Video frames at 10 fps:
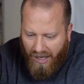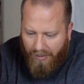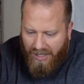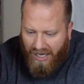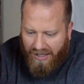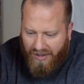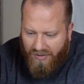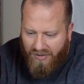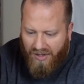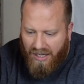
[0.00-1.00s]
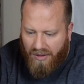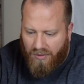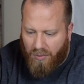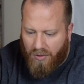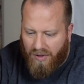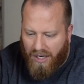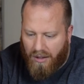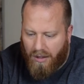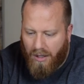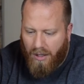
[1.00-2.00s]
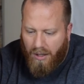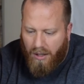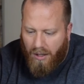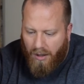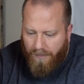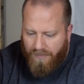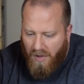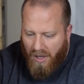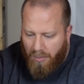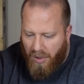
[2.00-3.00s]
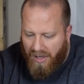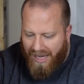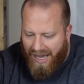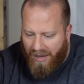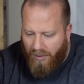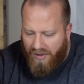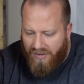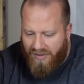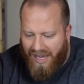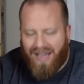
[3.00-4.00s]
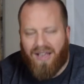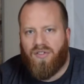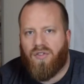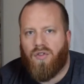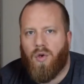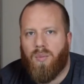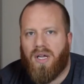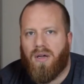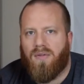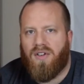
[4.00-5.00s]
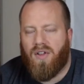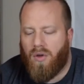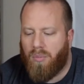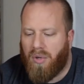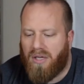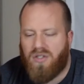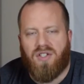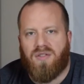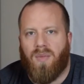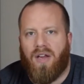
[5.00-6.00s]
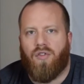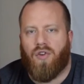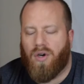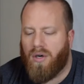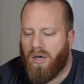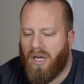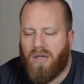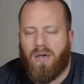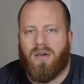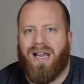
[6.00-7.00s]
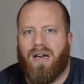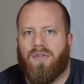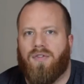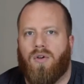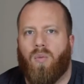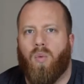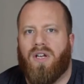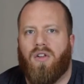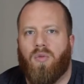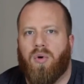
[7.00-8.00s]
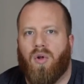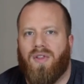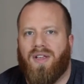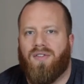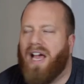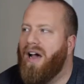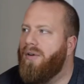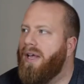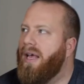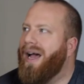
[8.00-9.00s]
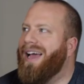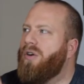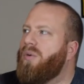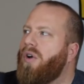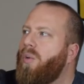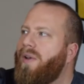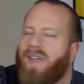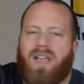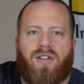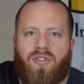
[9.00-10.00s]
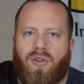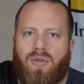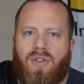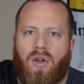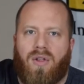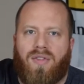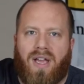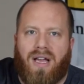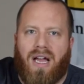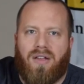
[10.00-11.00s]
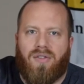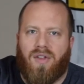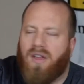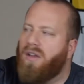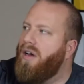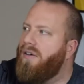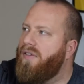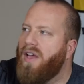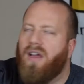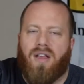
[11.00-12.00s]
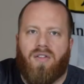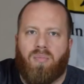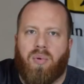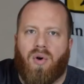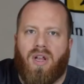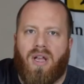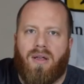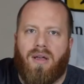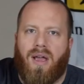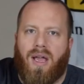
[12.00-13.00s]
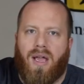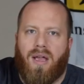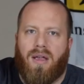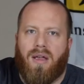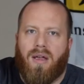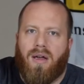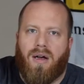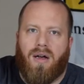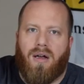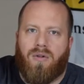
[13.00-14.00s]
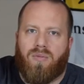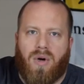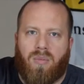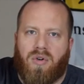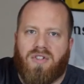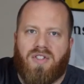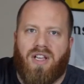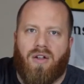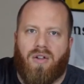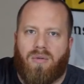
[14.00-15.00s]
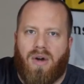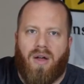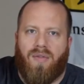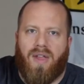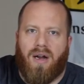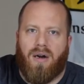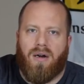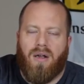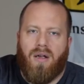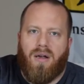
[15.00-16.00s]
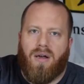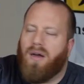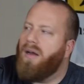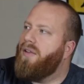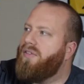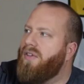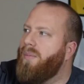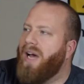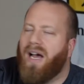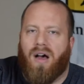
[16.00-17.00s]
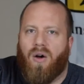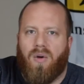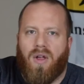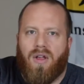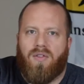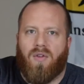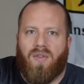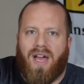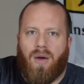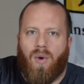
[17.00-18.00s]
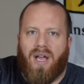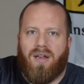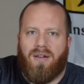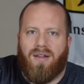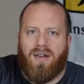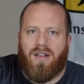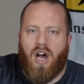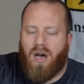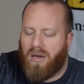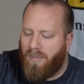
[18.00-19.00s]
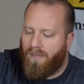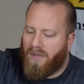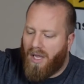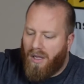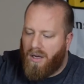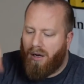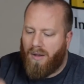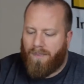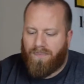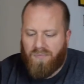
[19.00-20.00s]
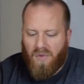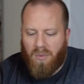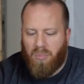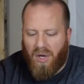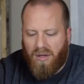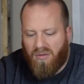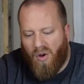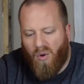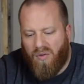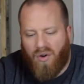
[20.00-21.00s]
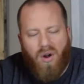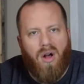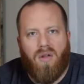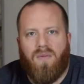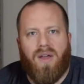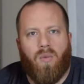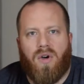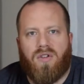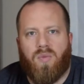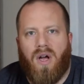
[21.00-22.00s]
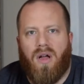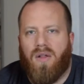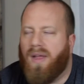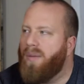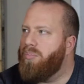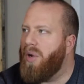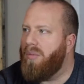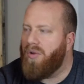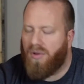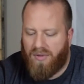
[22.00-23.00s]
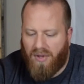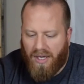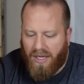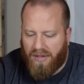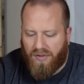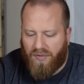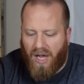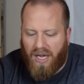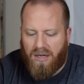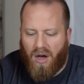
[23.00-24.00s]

I mean, I can see it through there, um, but I wouldn't say it's too big of a deal, but just make sure you're careful when you pull these out. I don't know what they could do. The only thing I could think of is putting a uh, rubber seal around there uh, somehow, so that way it didn't cut them. Um, but overall, it worked well. It bubbled. It's fine.